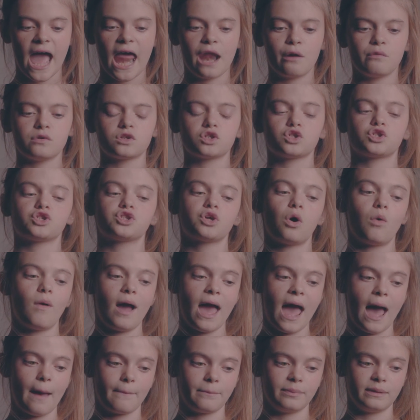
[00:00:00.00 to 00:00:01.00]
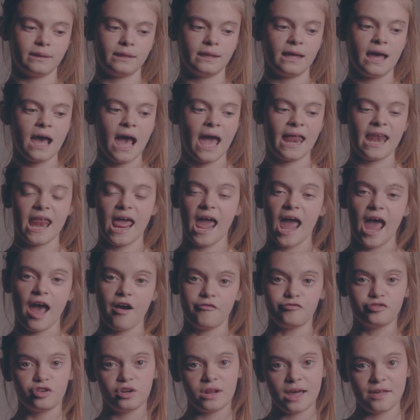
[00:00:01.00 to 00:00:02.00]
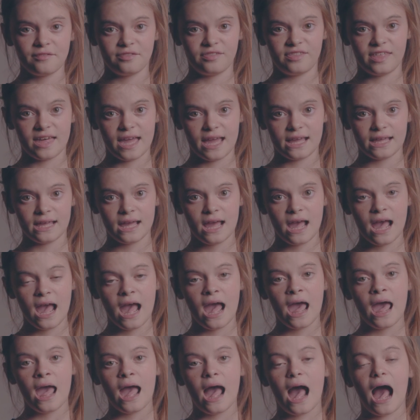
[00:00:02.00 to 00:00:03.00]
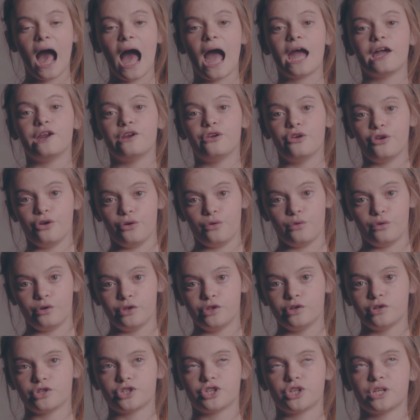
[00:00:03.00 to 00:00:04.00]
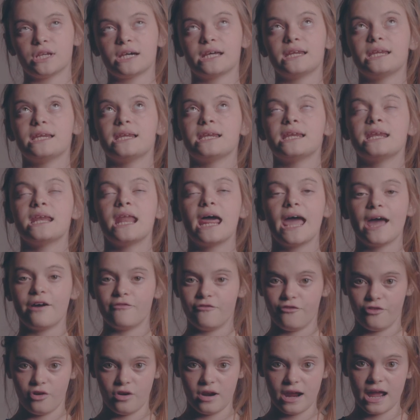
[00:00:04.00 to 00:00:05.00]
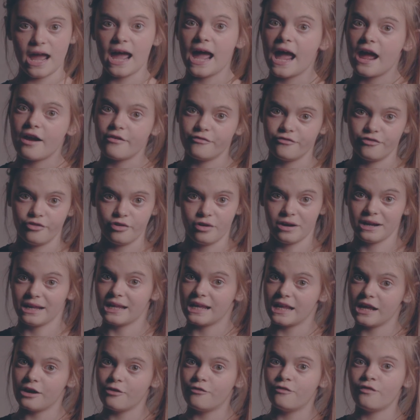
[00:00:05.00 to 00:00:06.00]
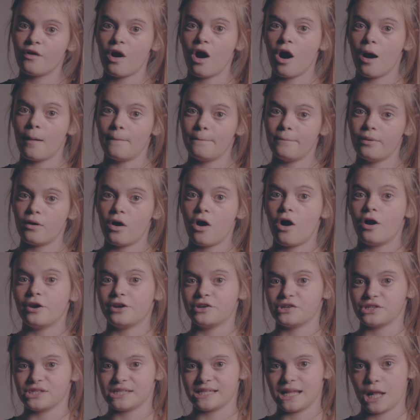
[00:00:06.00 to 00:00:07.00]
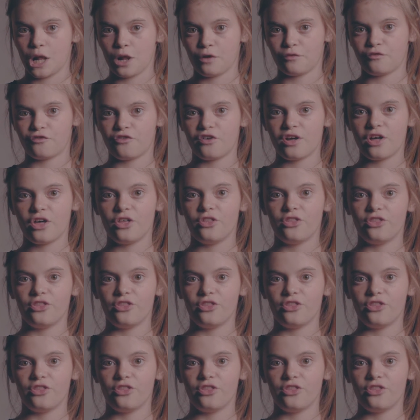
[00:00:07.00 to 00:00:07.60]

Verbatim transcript: And I was so happy. And after that day, I knew you should never ever give up on yourself.